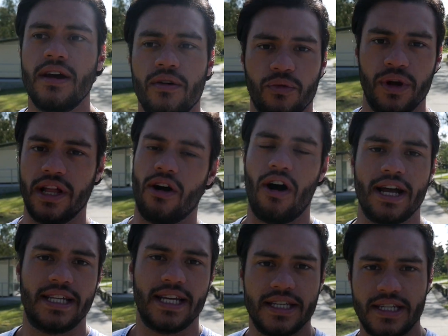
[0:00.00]
really
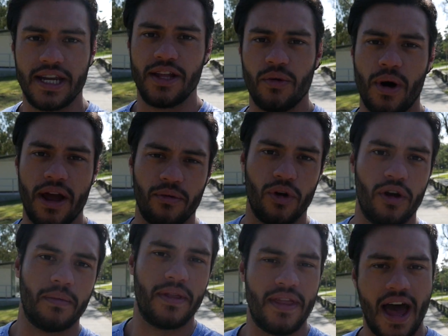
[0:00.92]
high intensity in the weight
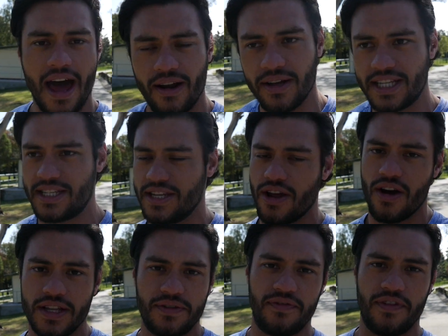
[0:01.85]
room, and that it's
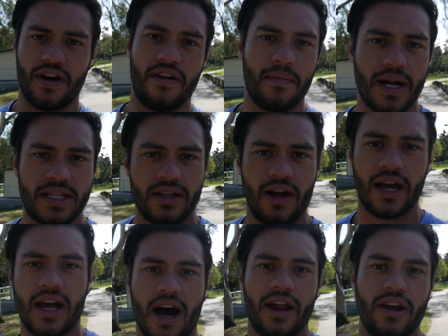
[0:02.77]
it's very much
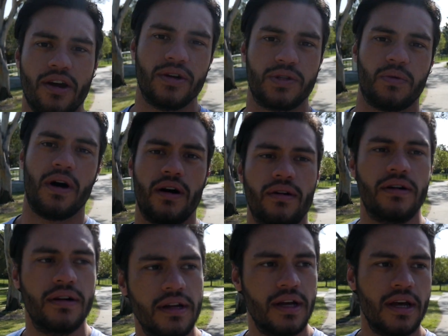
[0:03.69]
like cardio as well,
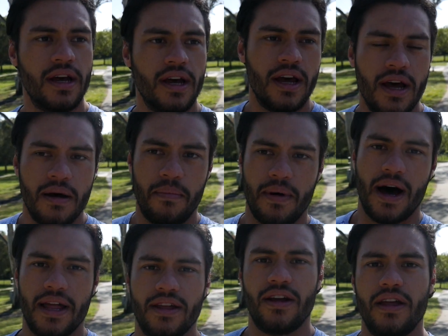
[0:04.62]

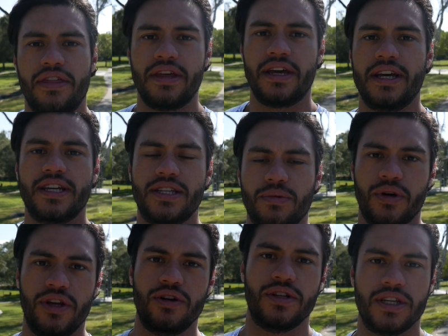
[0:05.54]
but the thing is we're
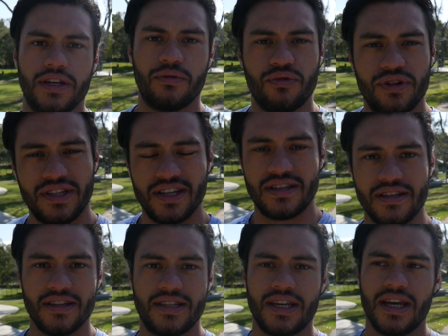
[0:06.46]
using resistance,